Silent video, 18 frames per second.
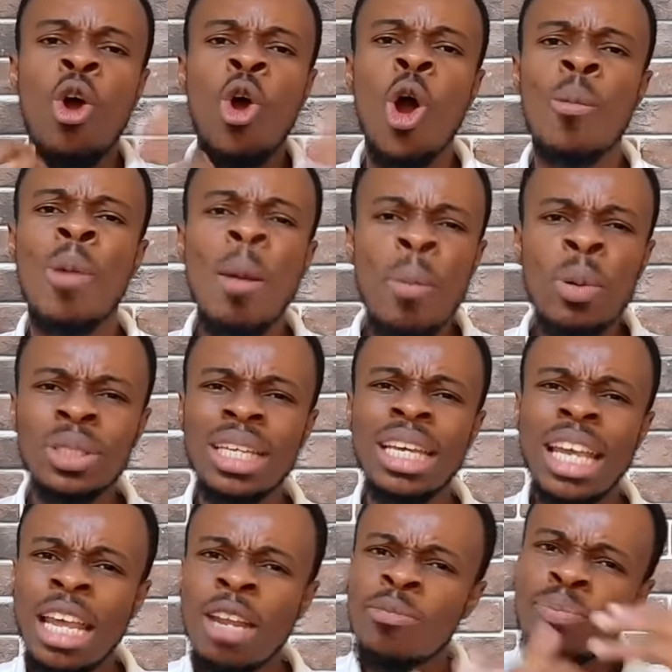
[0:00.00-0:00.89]
will be put
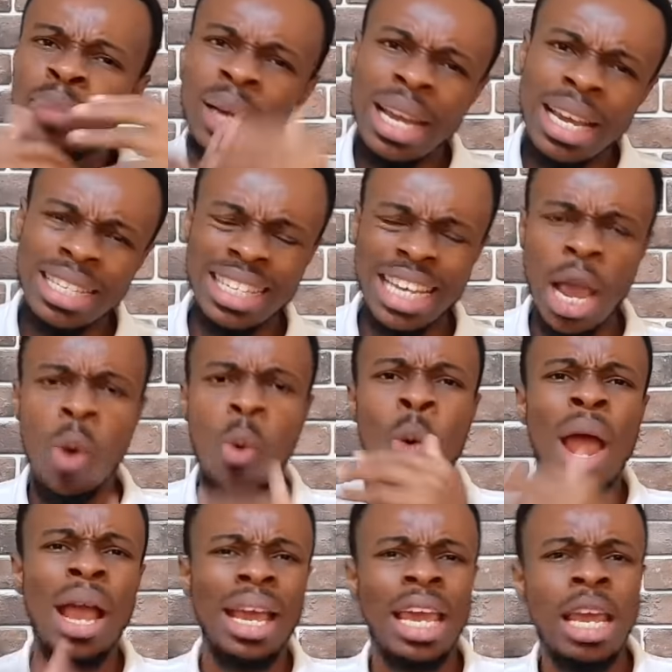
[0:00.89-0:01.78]
in place a
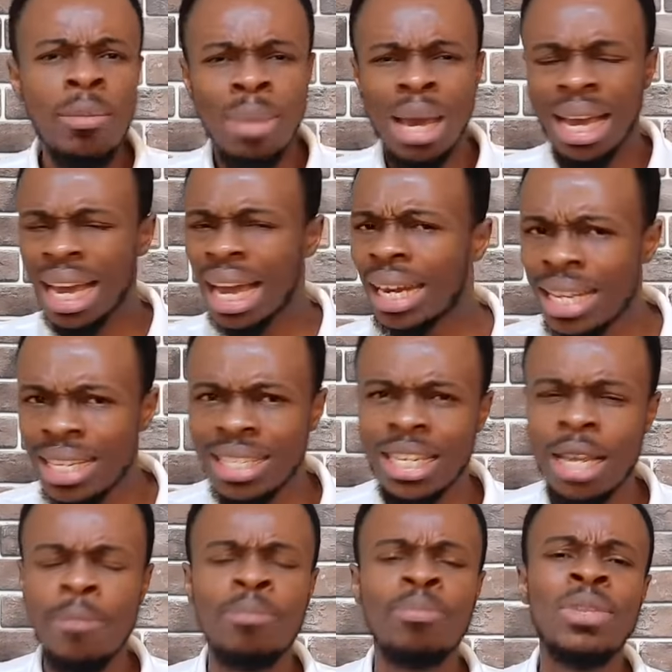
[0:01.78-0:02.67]
working
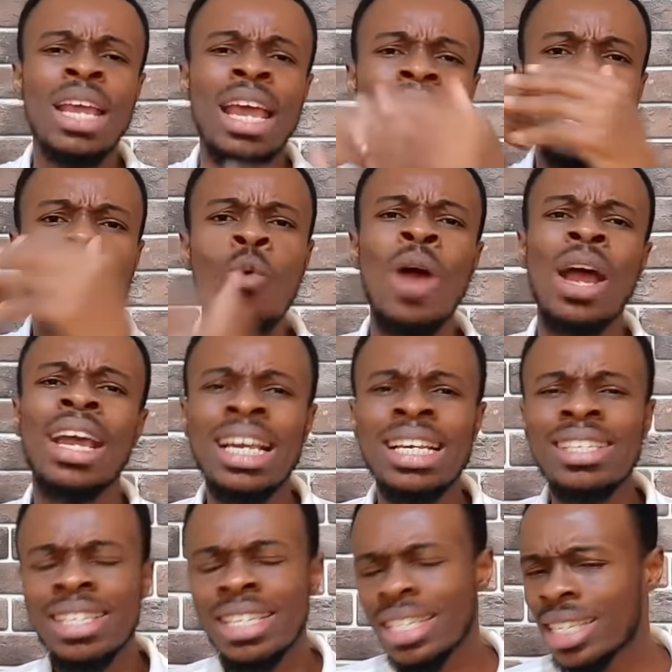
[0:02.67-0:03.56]
mechanism, a
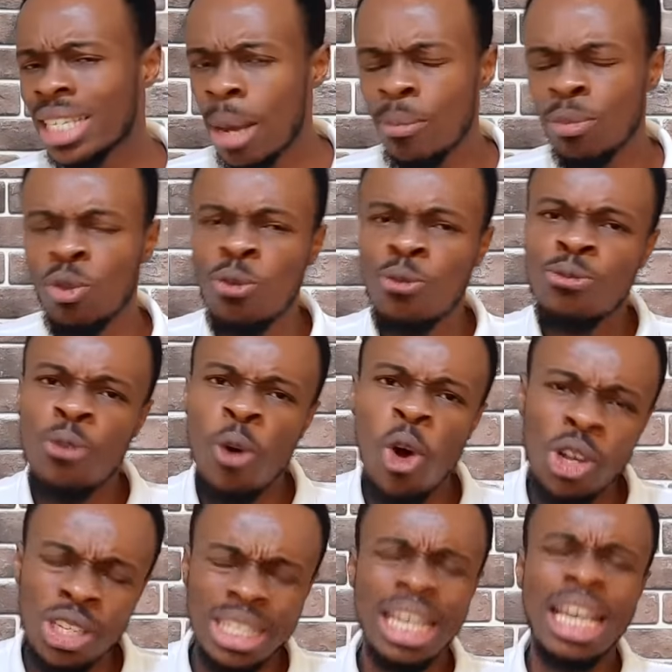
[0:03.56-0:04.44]
working system to
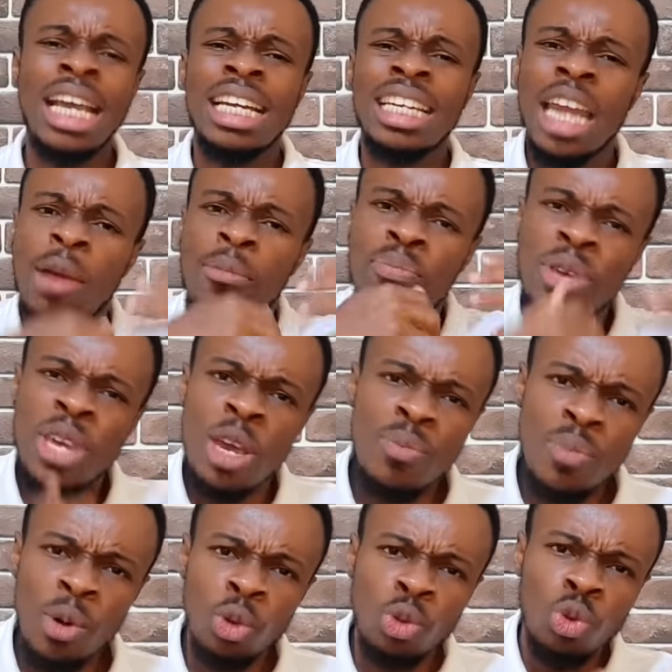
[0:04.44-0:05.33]
force the
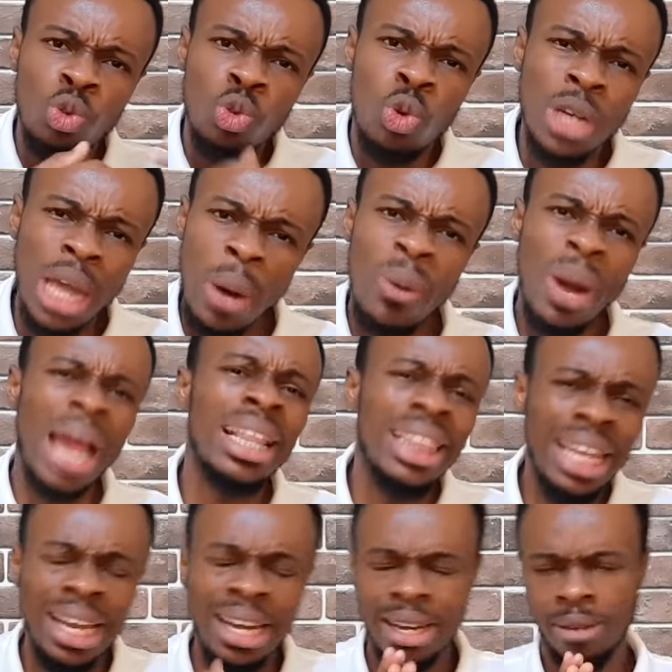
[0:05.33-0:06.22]
people to do the
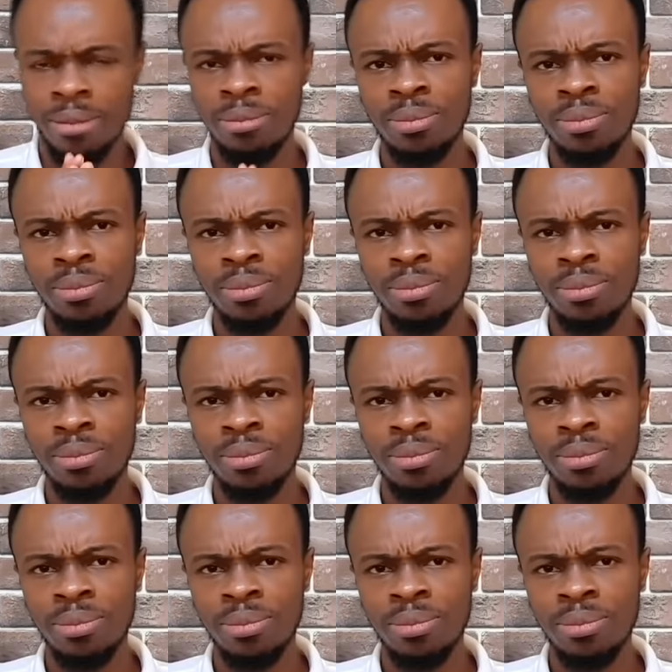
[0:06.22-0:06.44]
right thing.